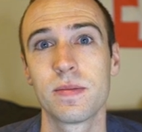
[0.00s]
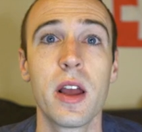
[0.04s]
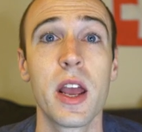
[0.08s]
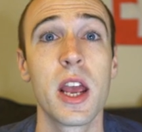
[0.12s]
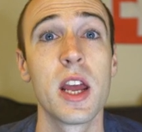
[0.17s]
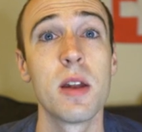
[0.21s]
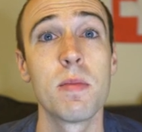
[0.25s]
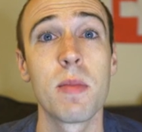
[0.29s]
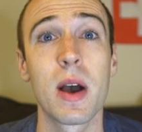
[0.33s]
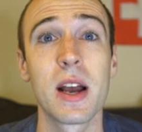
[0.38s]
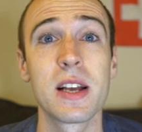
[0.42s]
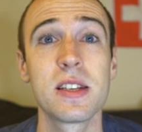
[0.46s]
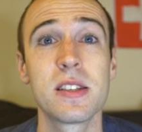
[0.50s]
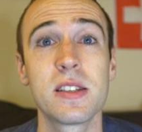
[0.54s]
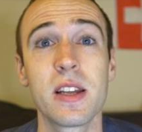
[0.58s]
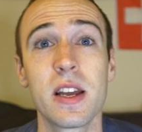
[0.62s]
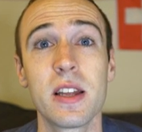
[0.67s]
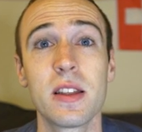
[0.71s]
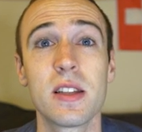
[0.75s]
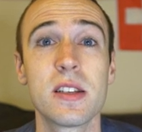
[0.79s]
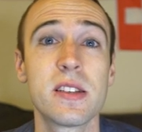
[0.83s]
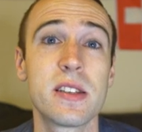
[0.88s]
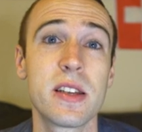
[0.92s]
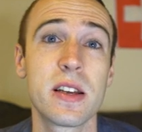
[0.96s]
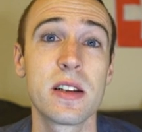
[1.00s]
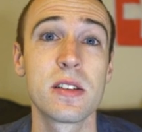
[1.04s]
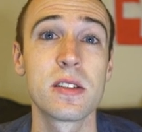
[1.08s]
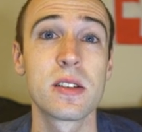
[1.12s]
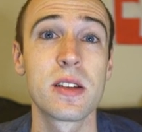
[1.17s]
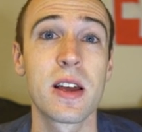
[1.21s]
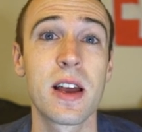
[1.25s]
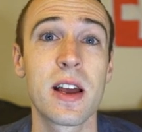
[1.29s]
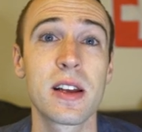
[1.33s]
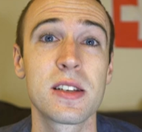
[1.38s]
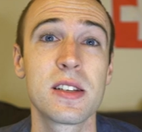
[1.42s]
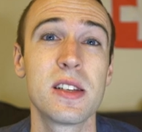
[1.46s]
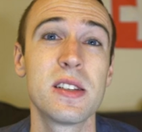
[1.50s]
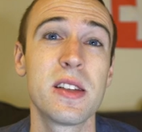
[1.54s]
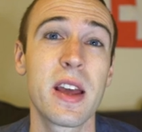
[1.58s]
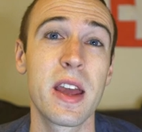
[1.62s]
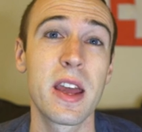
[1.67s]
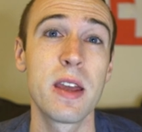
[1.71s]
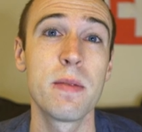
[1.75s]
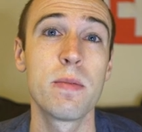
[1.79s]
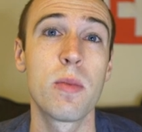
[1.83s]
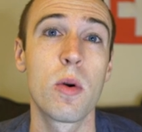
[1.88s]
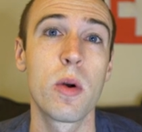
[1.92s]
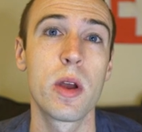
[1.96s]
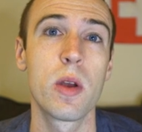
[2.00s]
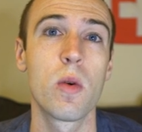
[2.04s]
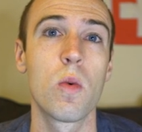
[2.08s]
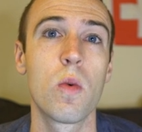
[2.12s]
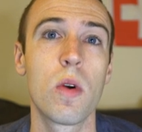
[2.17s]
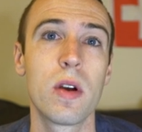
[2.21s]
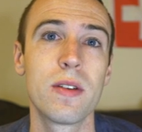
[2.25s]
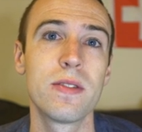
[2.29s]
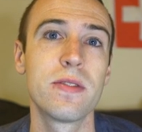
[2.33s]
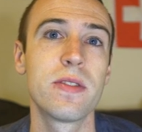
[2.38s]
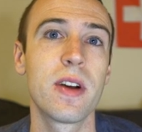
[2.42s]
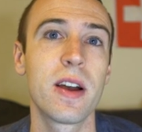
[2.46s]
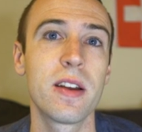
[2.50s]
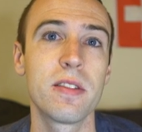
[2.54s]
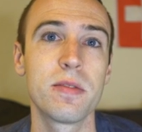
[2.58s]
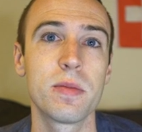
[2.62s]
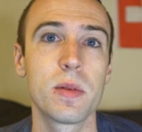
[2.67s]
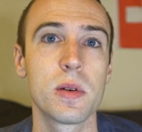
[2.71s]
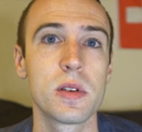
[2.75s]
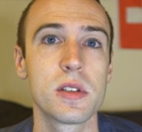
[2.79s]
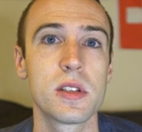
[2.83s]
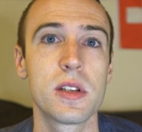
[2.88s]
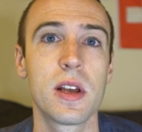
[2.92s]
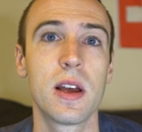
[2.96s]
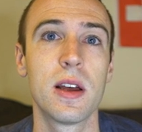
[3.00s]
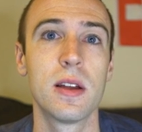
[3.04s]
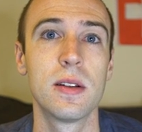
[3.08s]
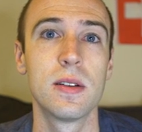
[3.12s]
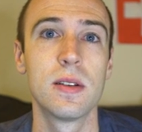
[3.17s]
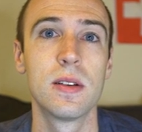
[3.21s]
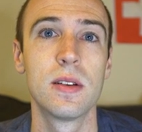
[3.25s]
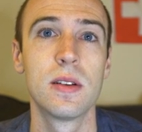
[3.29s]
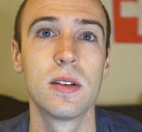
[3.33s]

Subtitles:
In my state, the sales tax is 8.15%.